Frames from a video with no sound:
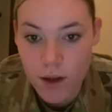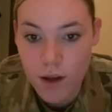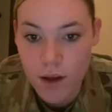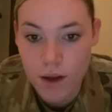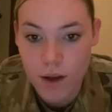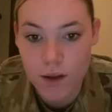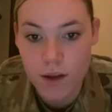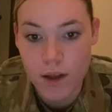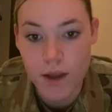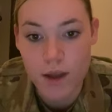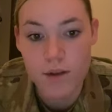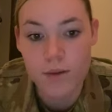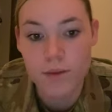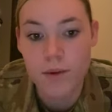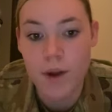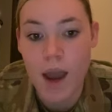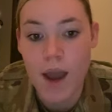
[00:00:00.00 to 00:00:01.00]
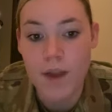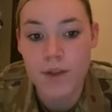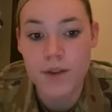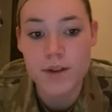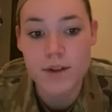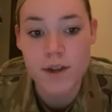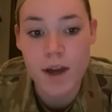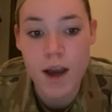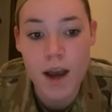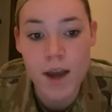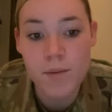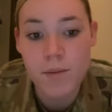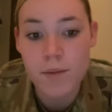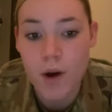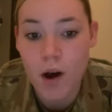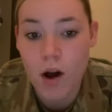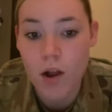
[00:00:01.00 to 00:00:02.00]
And then at this
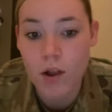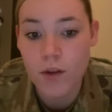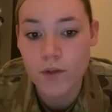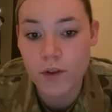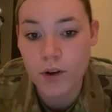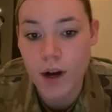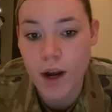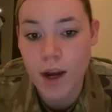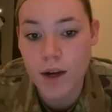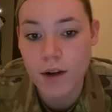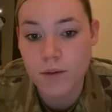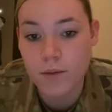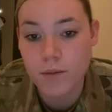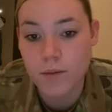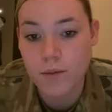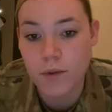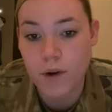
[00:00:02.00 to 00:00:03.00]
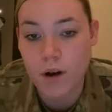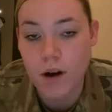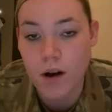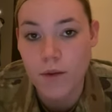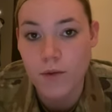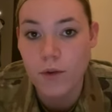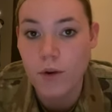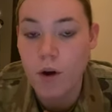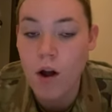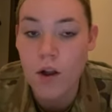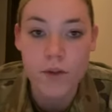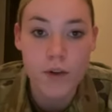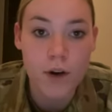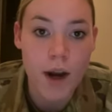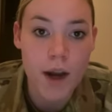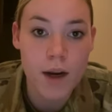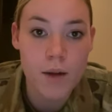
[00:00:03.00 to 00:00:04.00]
time, all of your item uh, for all of
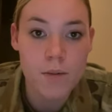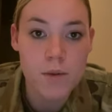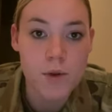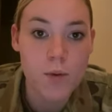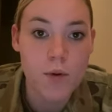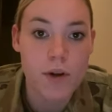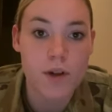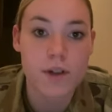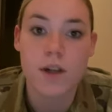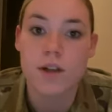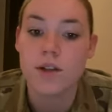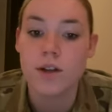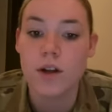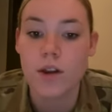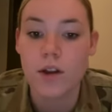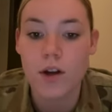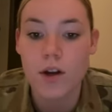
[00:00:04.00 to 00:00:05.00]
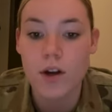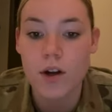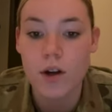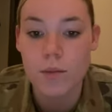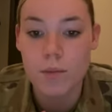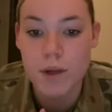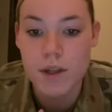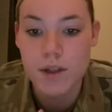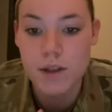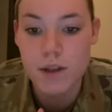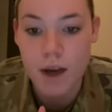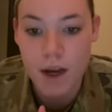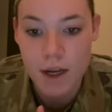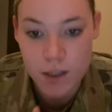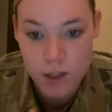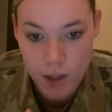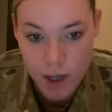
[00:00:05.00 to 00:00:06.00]
your items, we'll conduct another
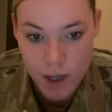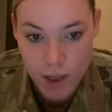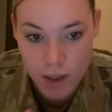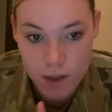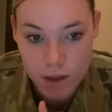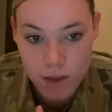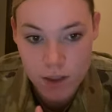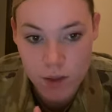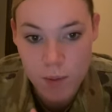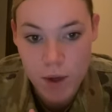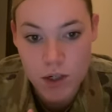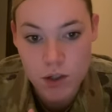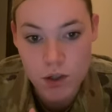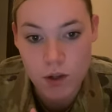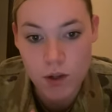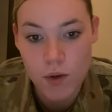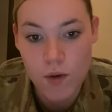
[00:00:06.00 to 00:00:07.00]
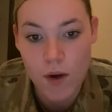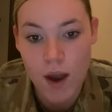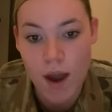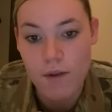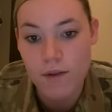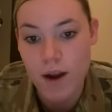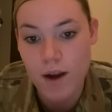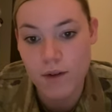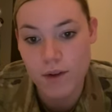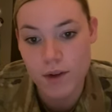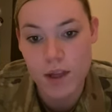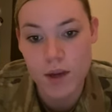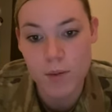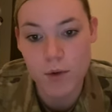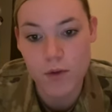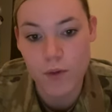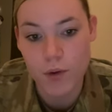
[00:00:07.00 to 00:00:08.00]
PCI check to make sure you have
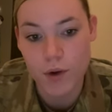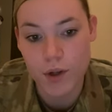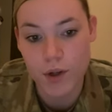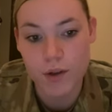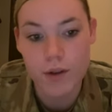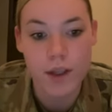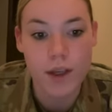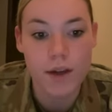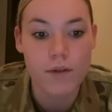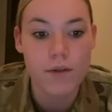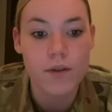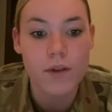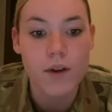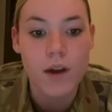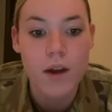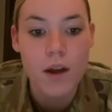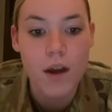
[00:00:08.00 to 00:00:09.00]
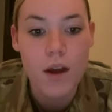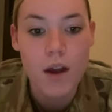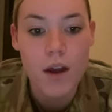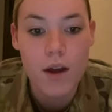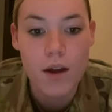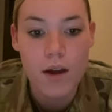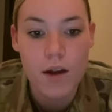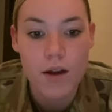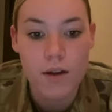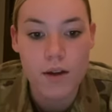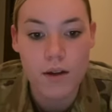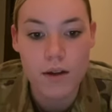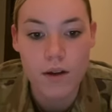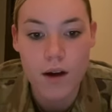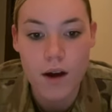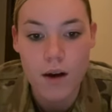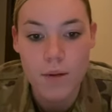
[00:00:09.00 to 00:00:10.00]
everything before you leave.
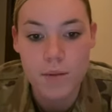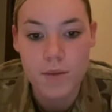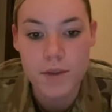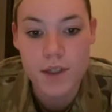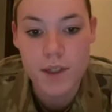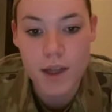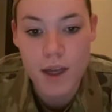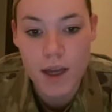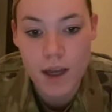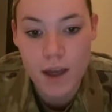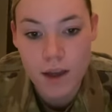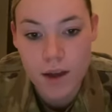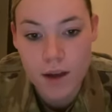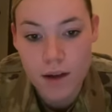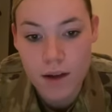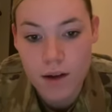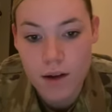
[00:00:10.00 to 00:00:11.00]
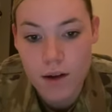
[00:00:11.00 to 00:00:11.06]
Um, today,